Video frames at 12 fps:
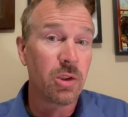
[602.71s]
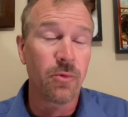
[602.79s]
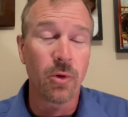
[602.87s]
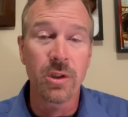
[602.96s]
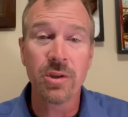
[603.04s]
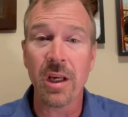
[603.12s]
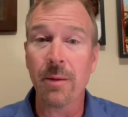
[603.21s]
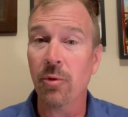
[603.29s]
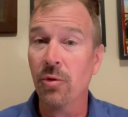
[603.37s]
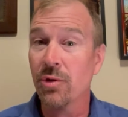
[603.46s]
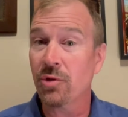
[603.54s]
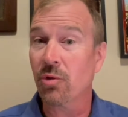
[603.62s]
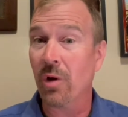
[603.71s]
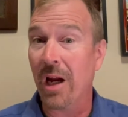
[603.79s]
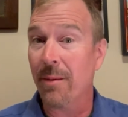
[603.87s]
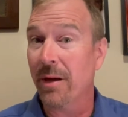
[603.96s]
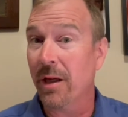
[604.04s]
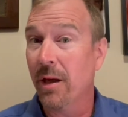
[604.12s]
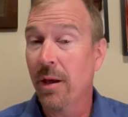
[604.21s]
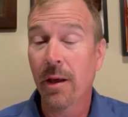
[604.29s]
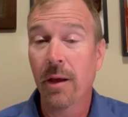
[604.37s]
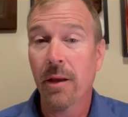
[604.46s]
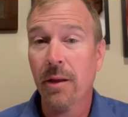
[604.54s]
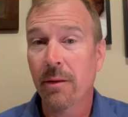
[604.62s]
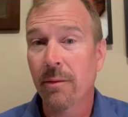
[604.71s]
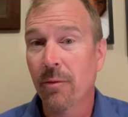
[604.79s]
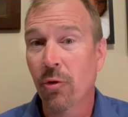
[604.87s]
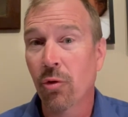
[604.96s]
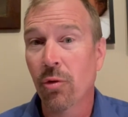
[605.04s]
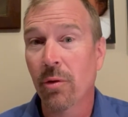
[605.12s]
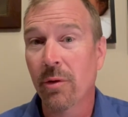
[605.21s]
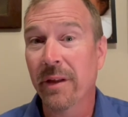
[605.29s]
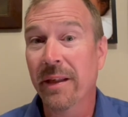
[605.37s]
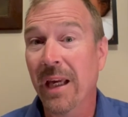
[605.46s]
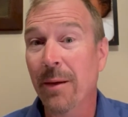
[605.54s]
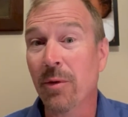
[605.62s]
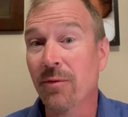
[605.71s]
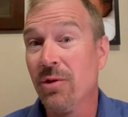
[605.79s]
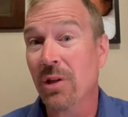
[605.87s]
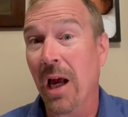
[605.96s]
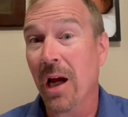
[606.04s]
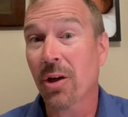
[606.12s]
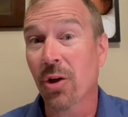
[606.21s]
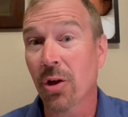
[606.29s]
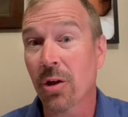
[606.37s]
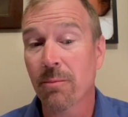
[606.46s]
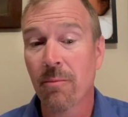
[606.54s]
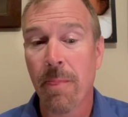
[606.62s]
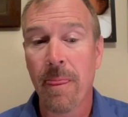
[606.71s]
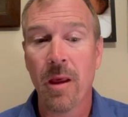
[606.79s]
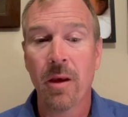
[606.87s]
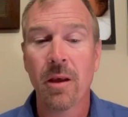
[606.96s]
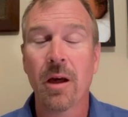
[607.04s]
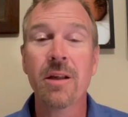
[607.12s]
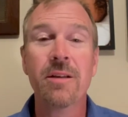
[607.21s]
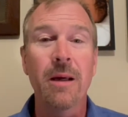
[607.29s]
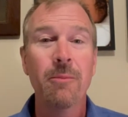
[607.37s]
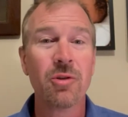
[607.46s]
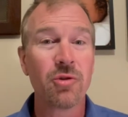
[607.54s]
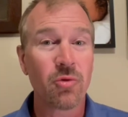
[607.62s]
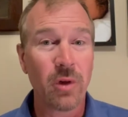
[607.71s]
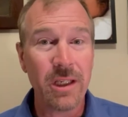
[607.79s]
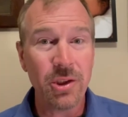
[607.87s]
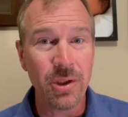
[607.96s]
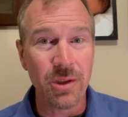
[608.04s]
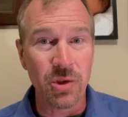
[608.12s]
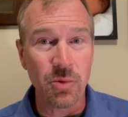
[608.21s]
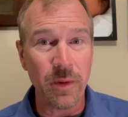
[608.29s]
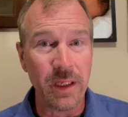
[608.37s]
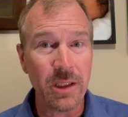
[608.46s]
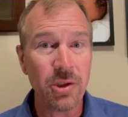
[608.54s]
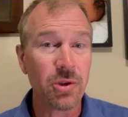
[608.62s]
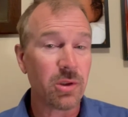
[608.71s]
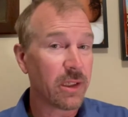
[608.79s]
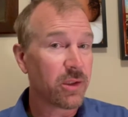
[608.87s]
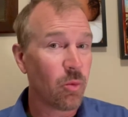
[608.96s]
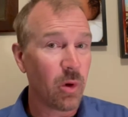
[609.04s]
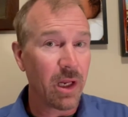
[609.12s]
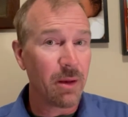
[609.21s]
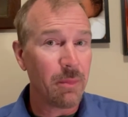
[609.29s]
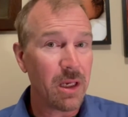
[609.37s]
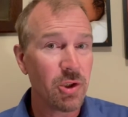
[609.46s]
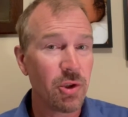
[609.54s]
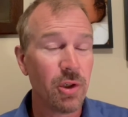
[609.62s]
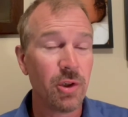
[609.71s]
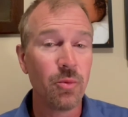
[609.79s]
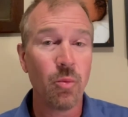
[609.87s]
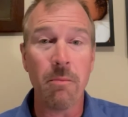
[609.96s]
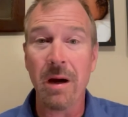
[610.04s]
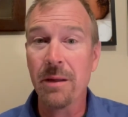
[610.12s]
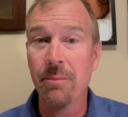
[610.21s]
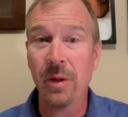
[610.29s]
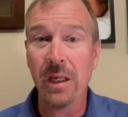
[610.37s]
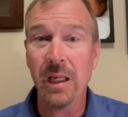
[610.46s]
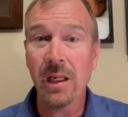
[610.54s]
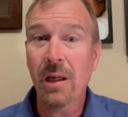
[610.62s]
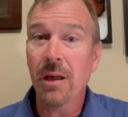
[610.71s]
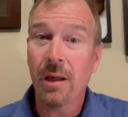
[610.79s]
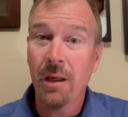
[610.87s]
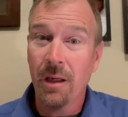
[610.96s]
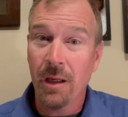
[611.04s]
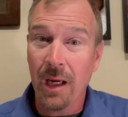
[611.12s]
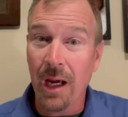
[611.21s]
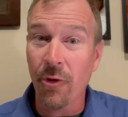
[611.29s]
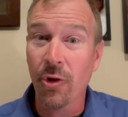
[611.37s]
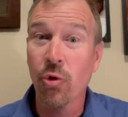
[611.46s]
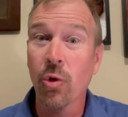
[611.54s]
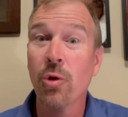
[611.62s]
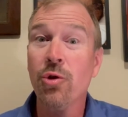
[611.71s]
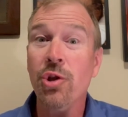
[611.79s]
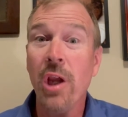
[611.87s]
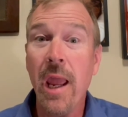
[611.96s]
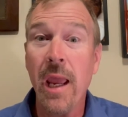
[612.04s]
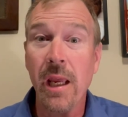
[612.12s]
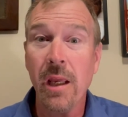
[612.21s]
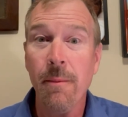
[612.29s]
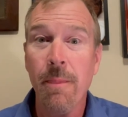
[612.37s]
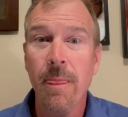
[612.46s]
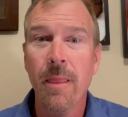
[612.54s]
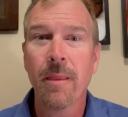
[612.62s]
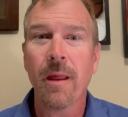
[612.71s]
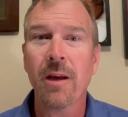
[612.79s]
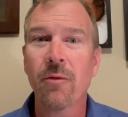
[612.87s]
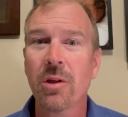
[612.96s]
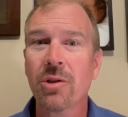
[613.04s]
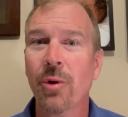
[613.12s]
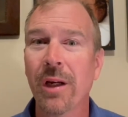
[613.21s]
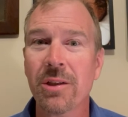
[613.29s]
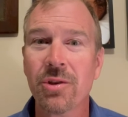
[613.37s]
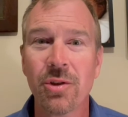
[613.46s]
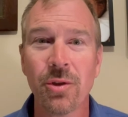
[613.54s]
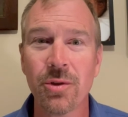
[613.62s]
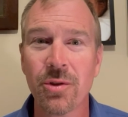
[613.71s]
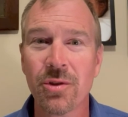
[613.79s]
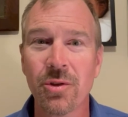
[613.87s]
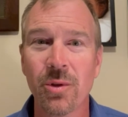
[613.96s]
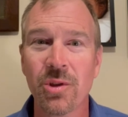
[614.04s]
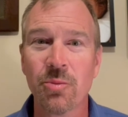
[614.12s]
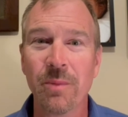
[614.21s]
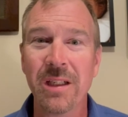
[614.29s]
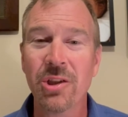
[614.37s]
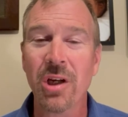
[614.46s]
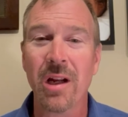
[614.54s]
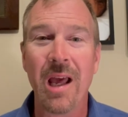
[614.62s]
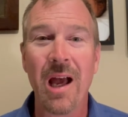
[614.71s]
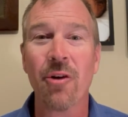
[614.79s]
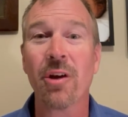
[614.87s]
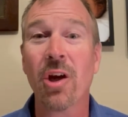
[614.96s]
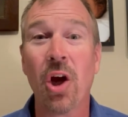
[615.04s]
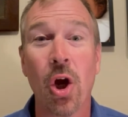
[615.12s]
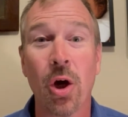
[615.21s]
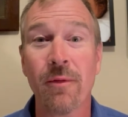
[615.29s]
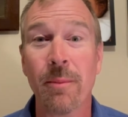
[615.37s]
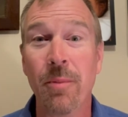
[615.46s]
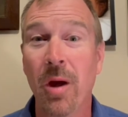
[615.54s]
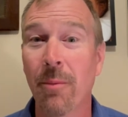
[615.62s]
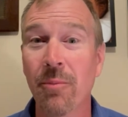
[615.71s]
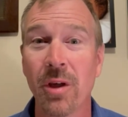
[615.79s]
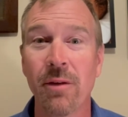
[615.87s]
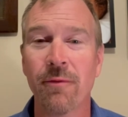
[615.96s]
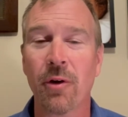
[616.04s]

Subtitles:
for example, describing the game of soccer. A demonstration speech, like the one I mentioned, might be how to crochet. I've also had students do a speech on how to carve a pumpkin for